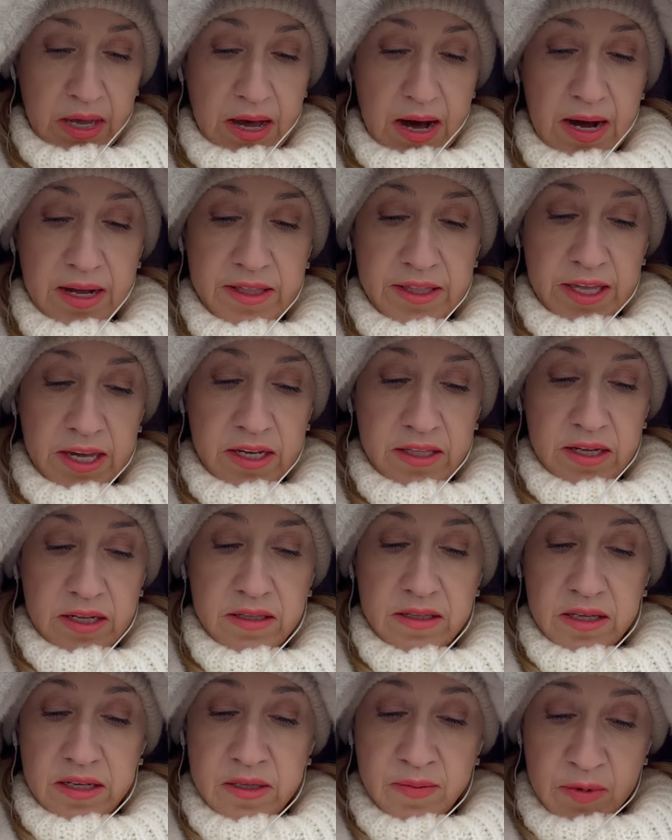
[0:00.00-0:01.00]
I think
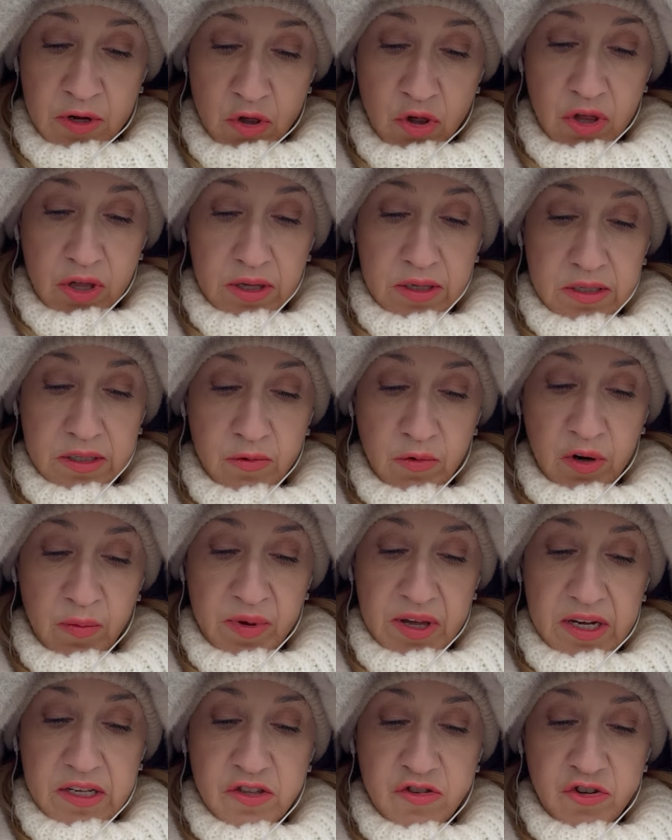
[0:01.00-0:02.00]
that these machines will
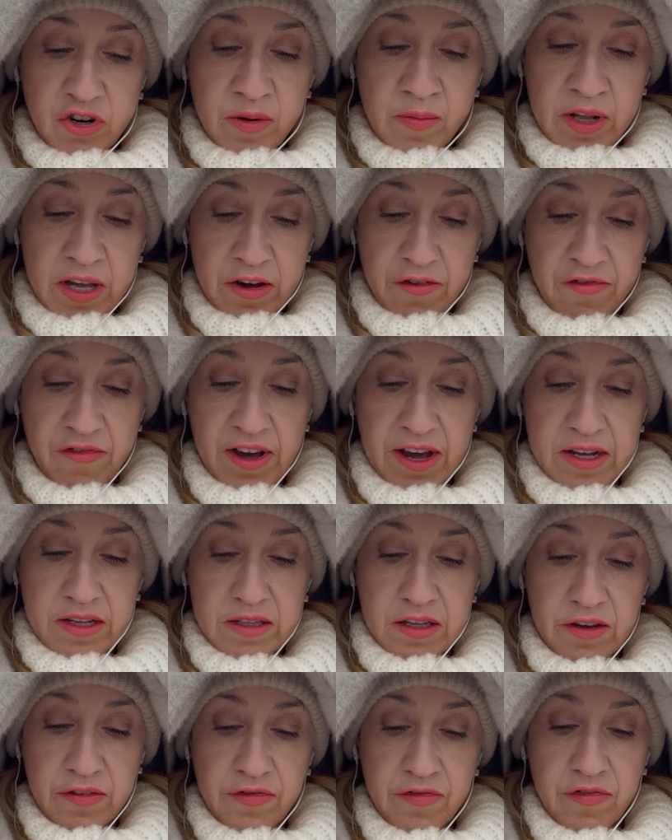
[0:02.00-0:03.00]
be extremely
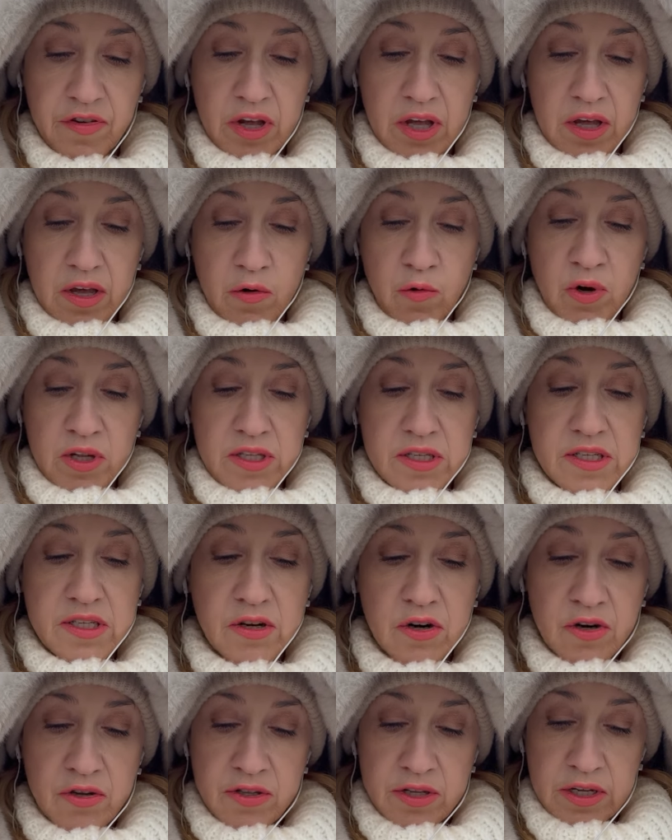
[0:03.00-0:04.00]
effective when
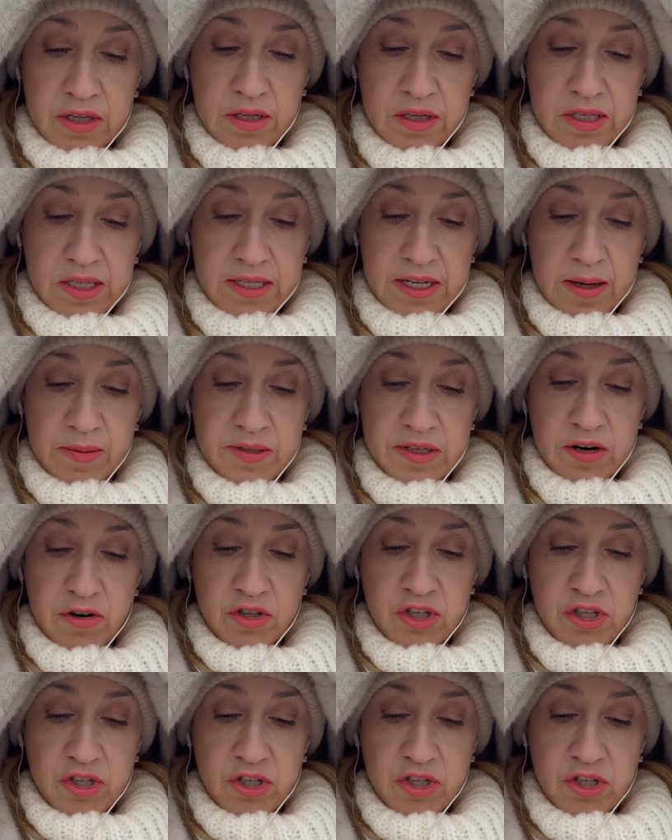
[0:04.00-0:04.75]
certain steps are